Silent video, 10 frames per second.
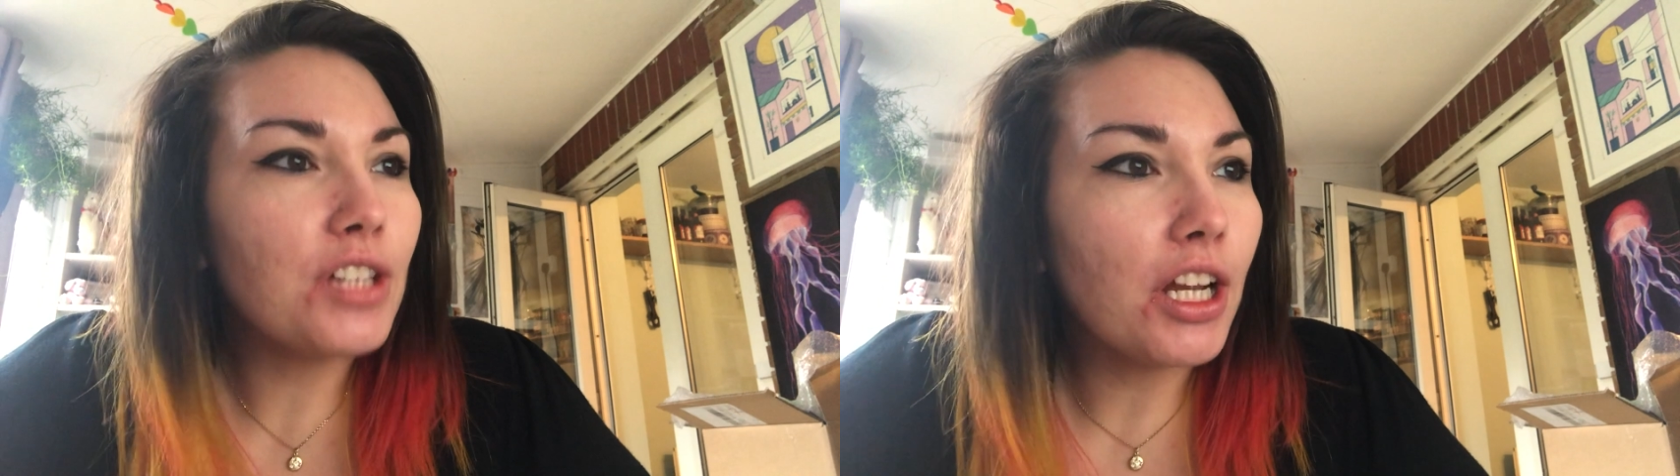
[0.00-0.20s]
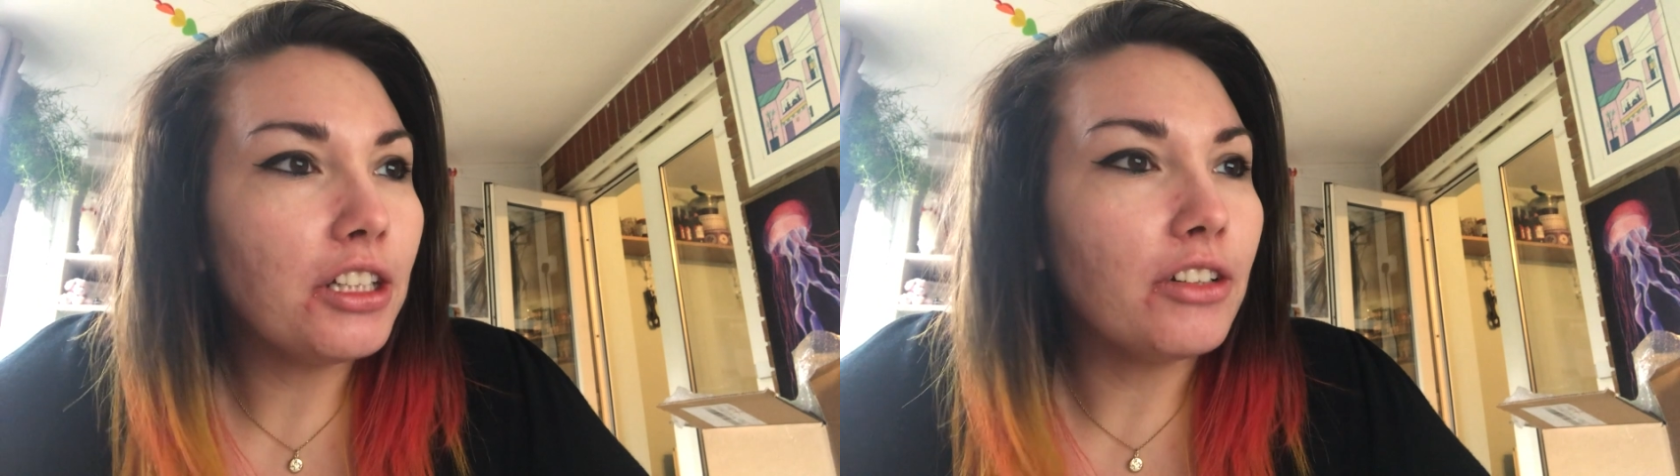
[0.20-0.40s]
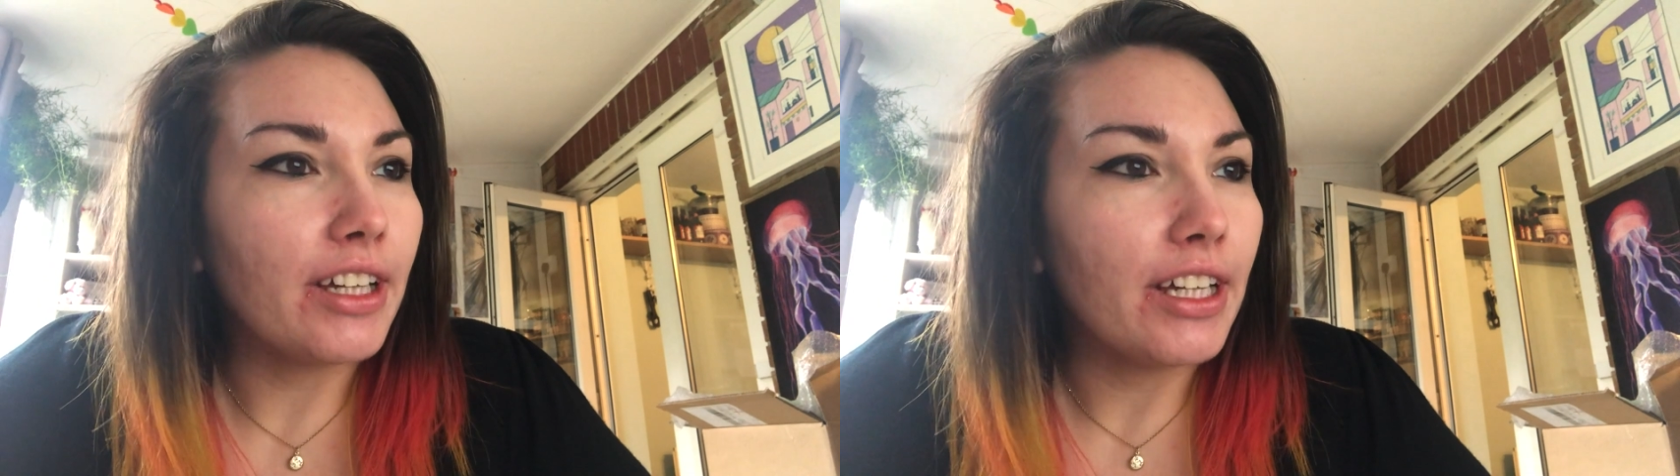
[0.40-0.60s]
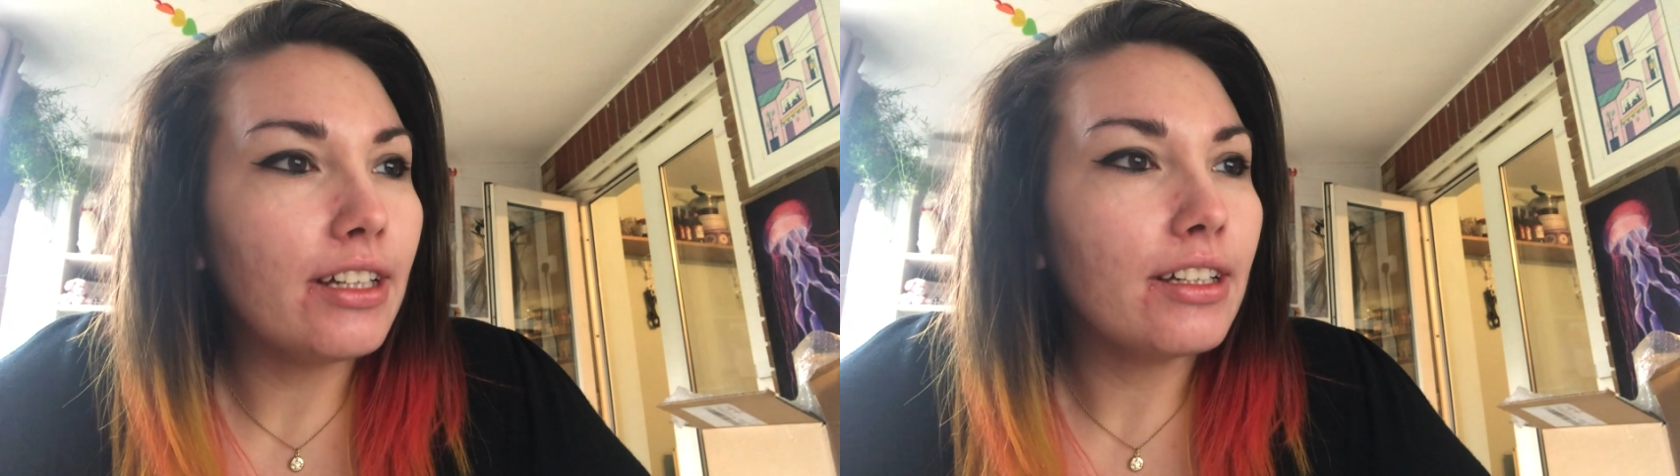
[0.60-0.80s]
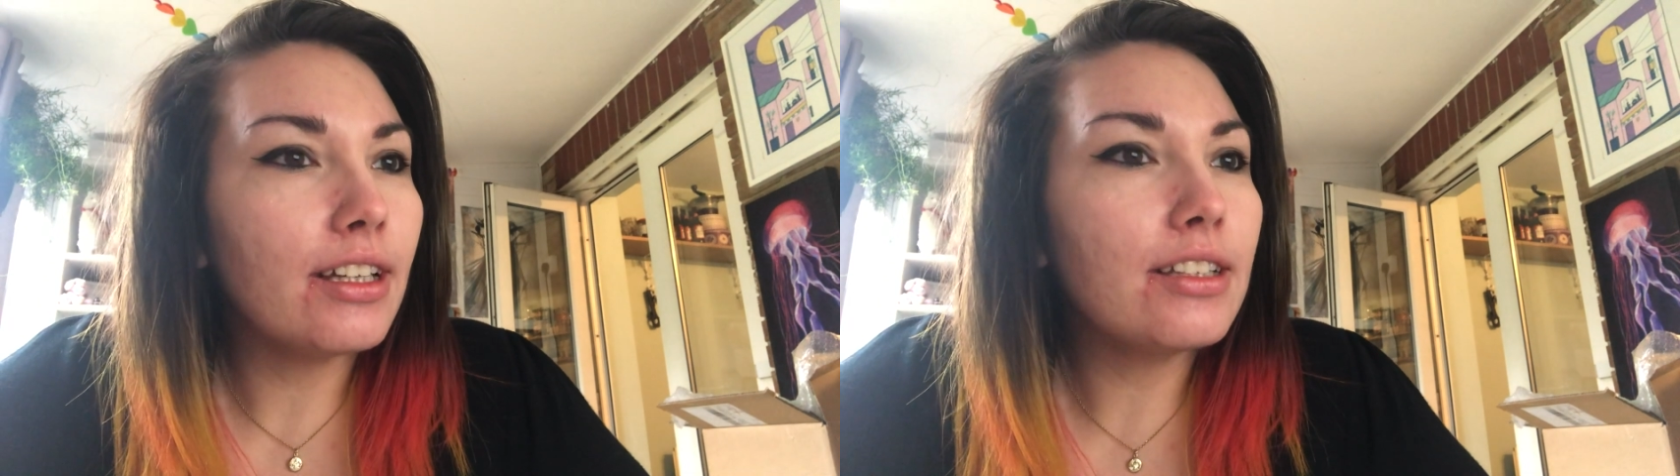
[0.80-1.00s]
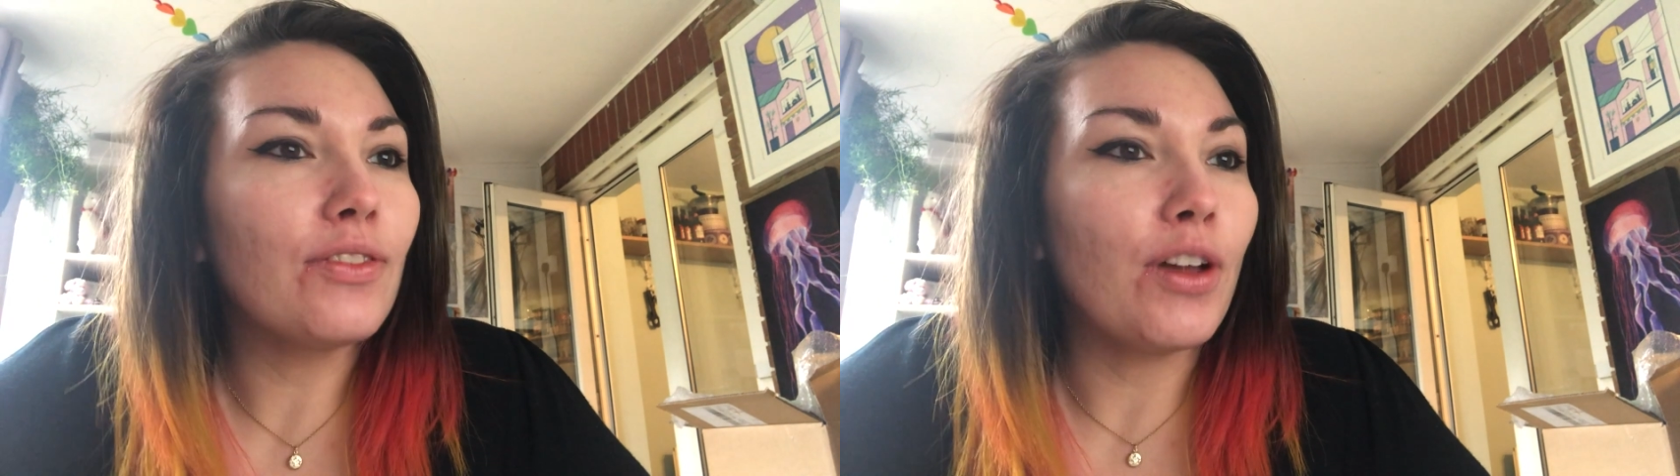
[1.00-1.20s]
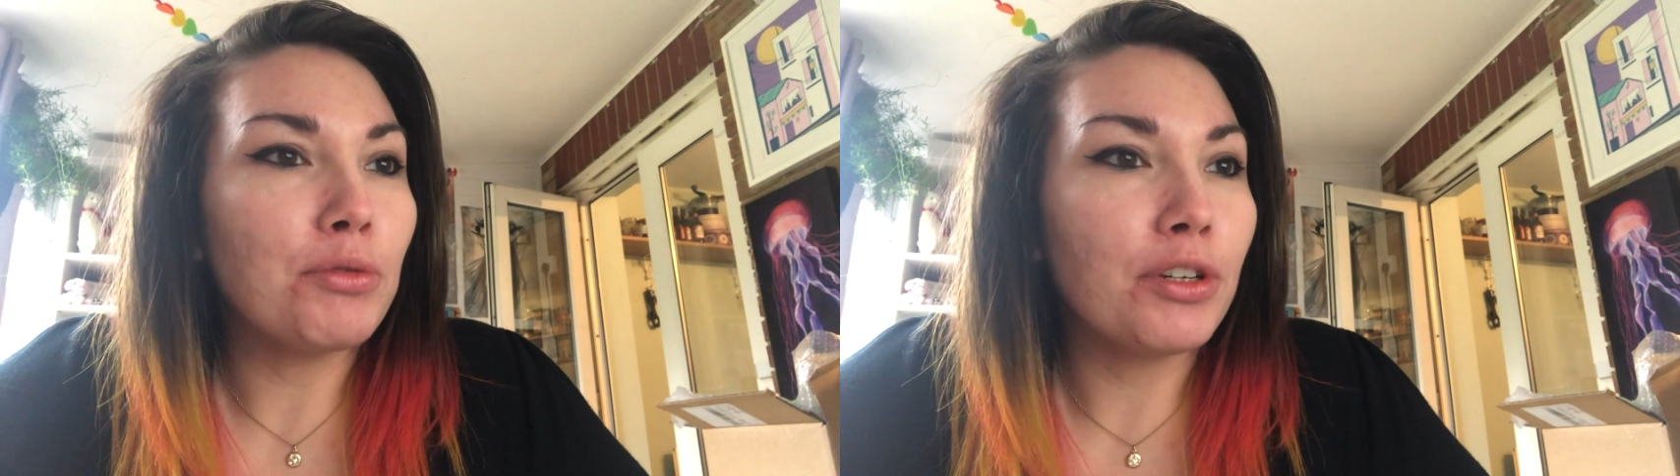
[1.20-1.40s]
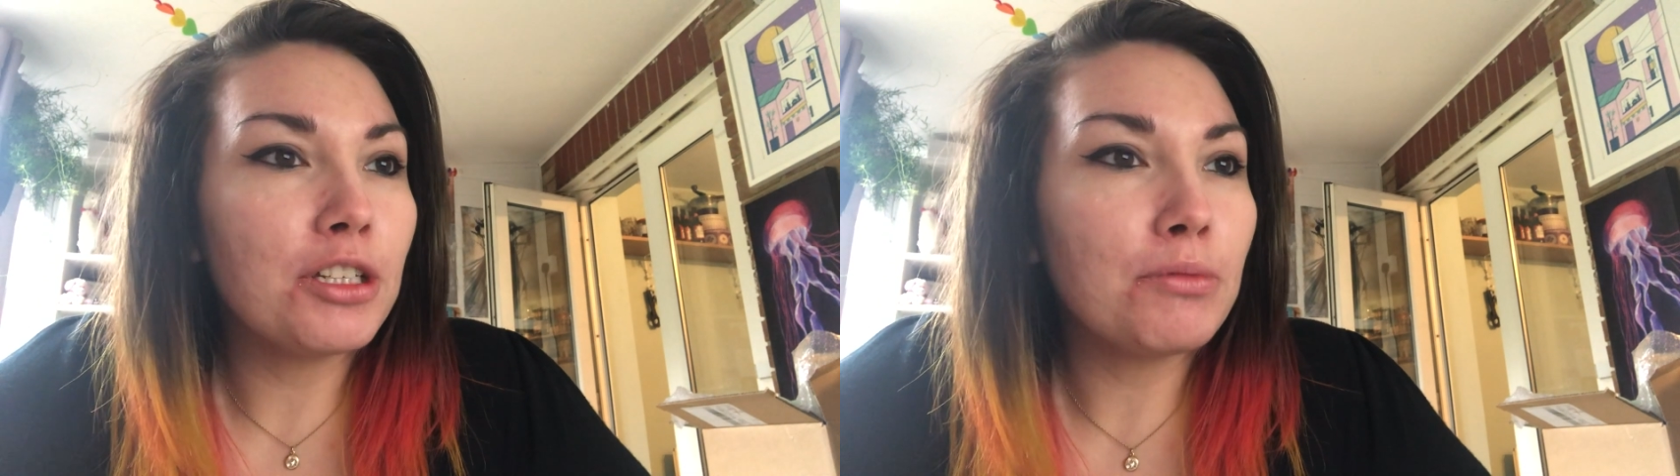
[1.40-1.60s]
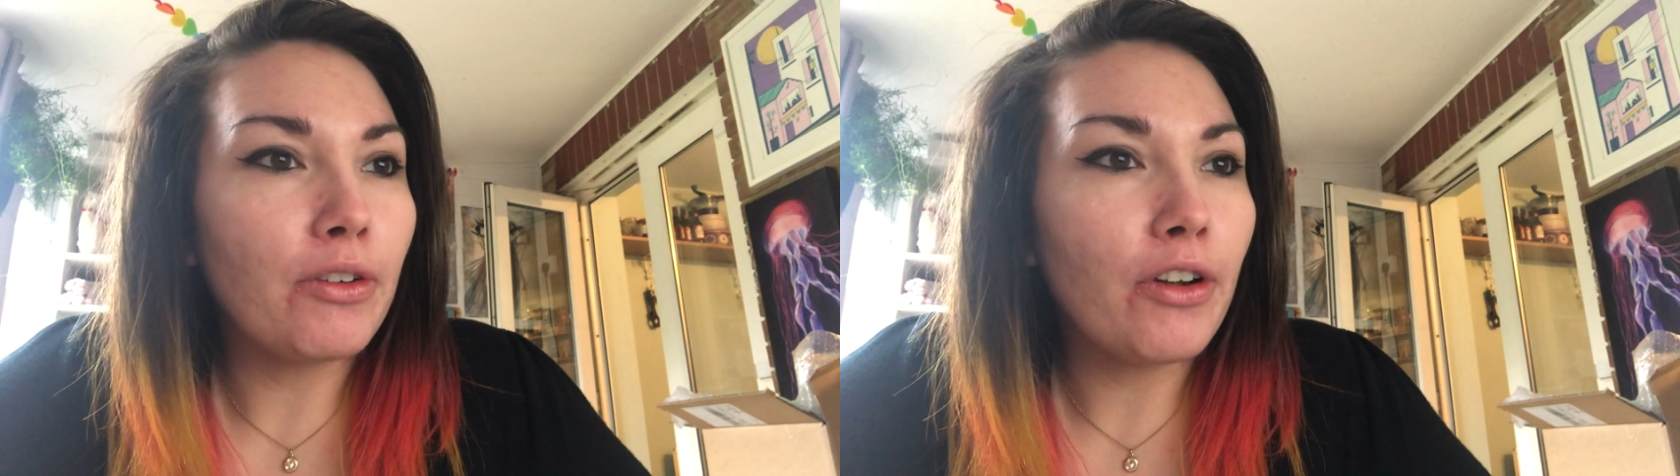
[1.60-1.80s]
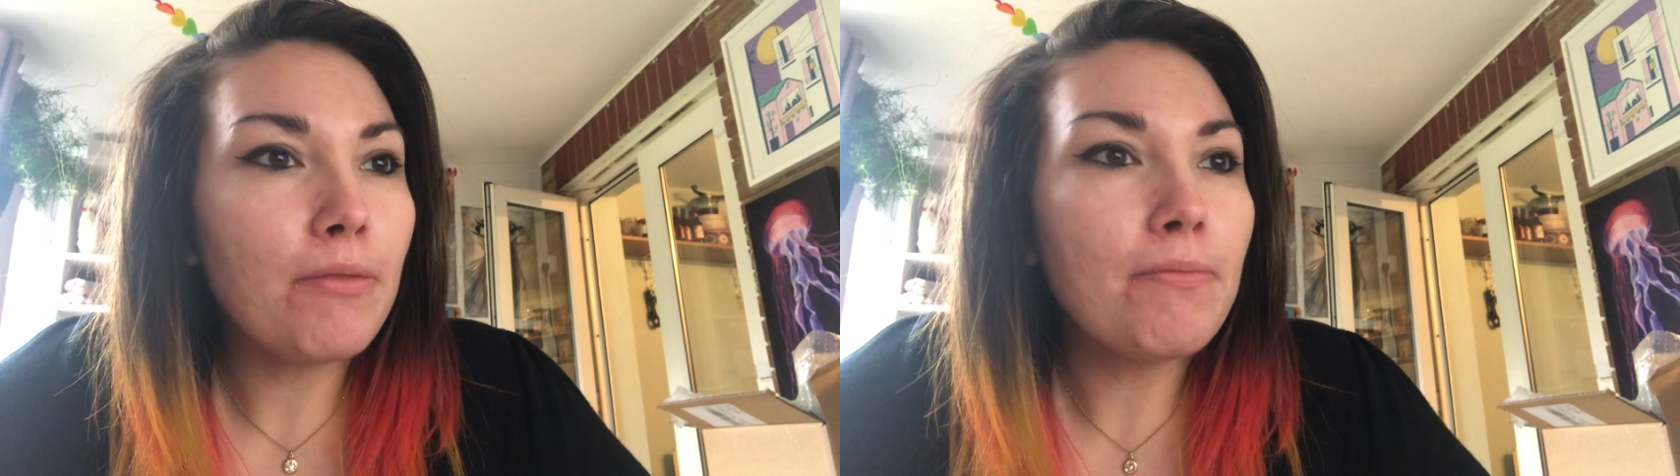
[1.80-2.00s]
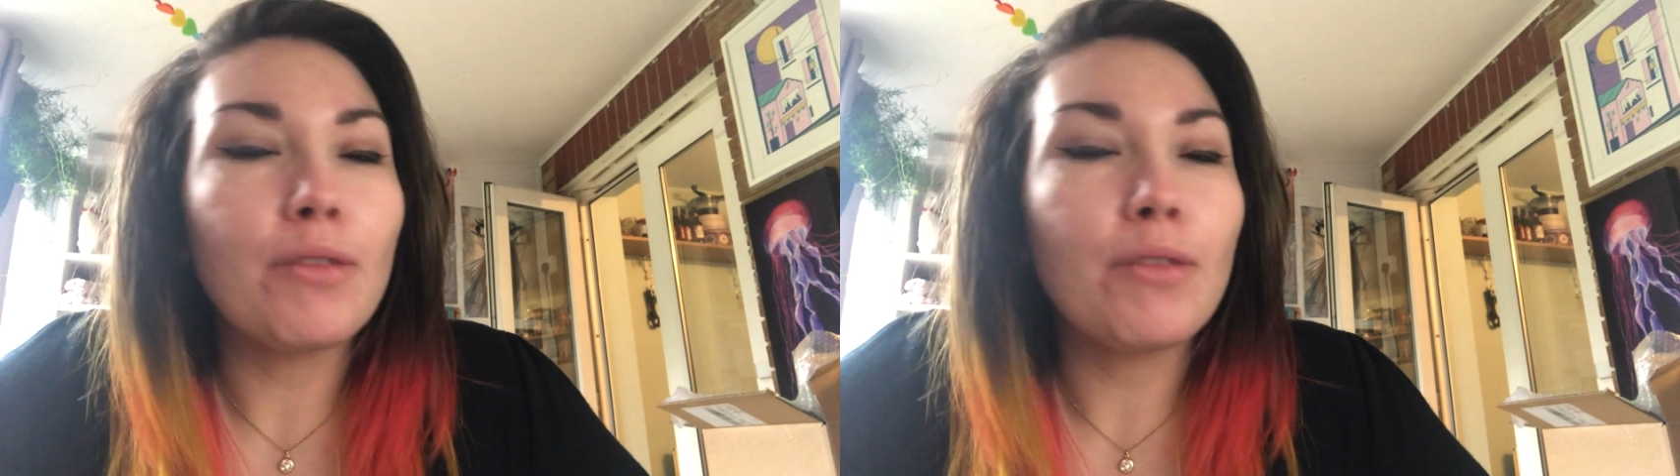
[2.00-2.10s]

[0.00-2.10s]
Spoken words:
January. It's February tomorrow.